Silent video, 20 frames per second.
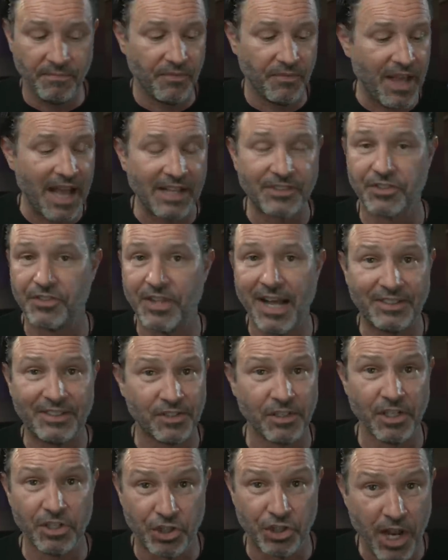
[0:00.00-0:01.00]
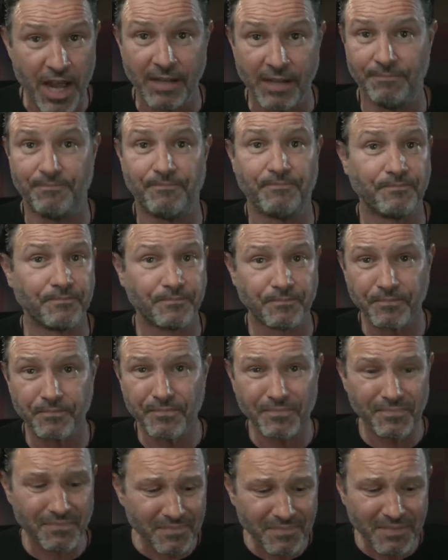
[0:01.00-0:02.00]
that's that's legit.
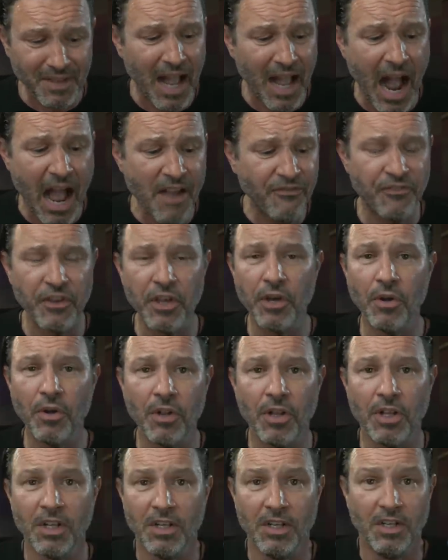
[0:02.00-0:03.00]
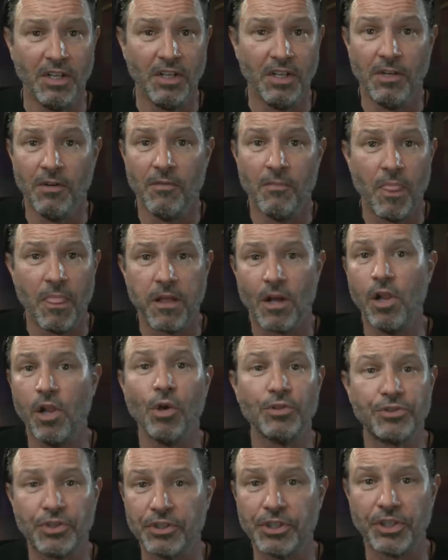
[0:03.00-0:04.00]
I feel
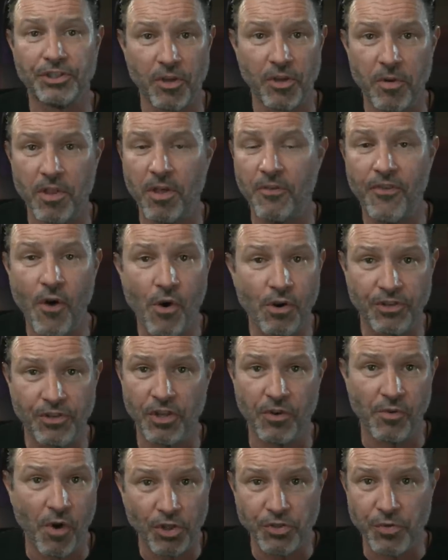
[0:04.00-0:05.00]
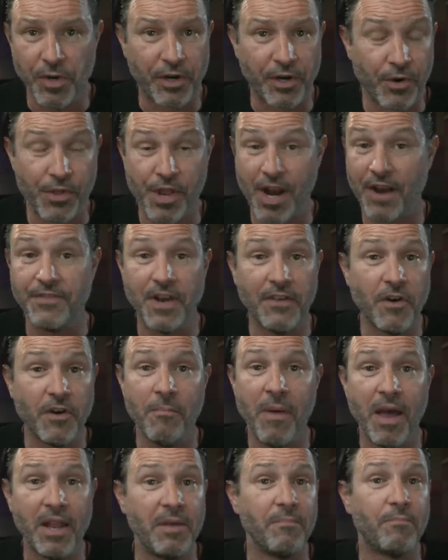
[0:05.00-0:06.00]
closer to some of the folks on the Rosary crew that I've never
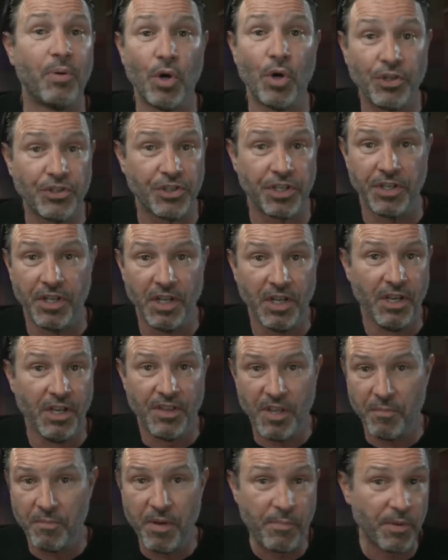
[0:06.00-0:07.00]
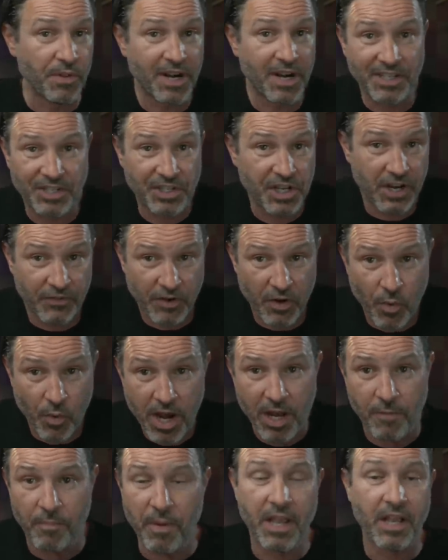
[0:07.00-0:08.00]
met in person than people that I see every
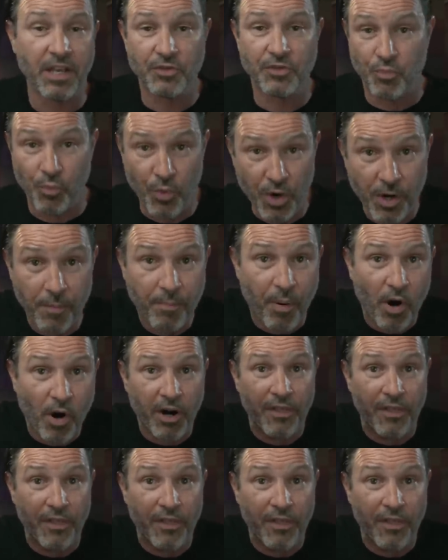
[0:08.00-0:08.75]
week because we're part of